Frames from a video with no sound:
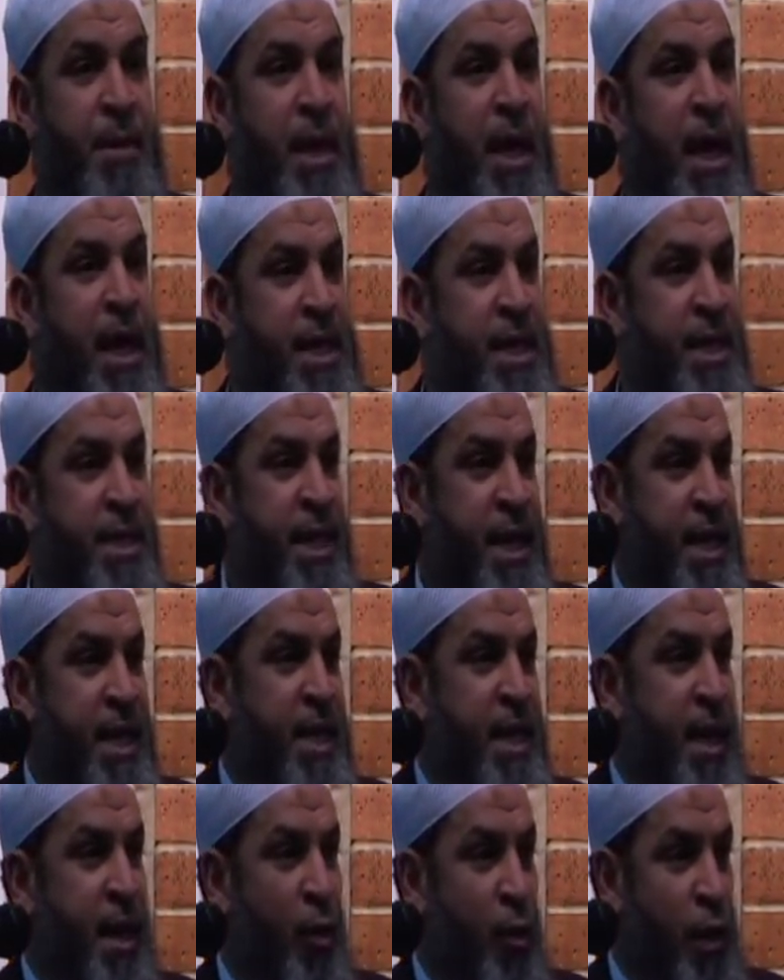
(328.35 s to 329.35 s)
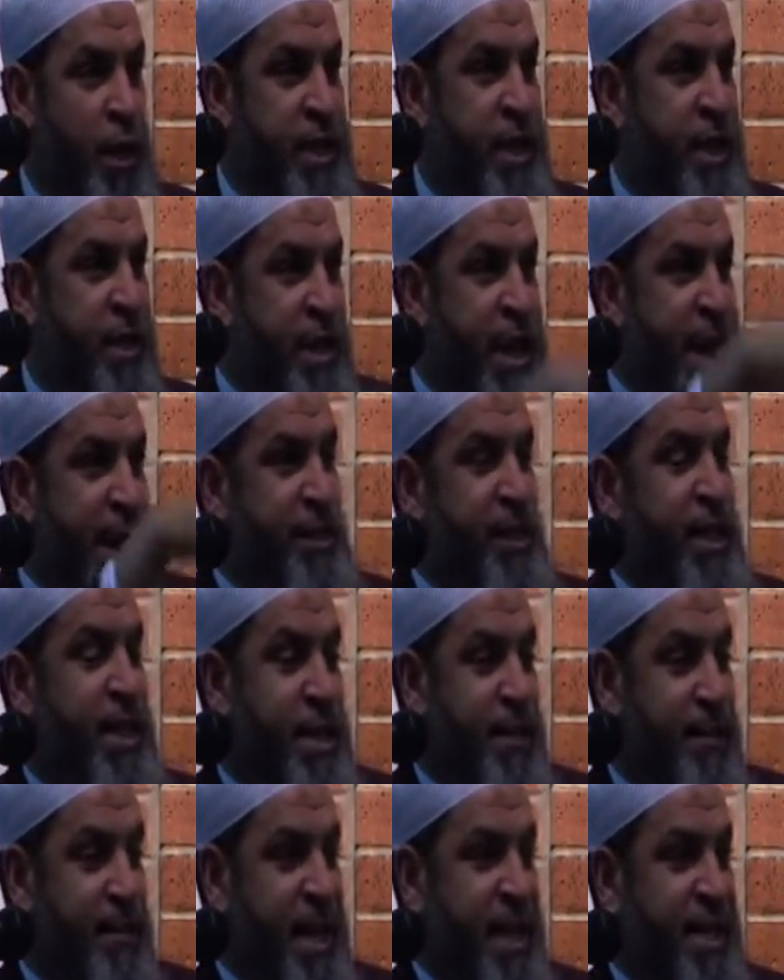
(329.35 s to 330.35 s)
And he dug a hole in the ground and
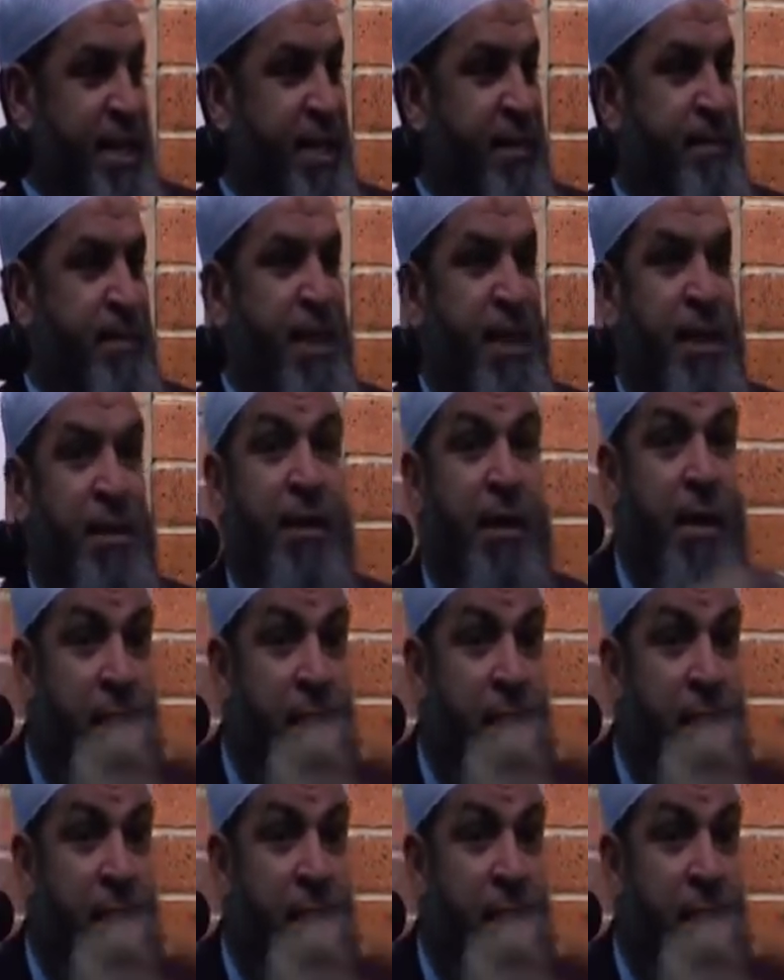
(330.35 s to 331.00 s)
he placed them there.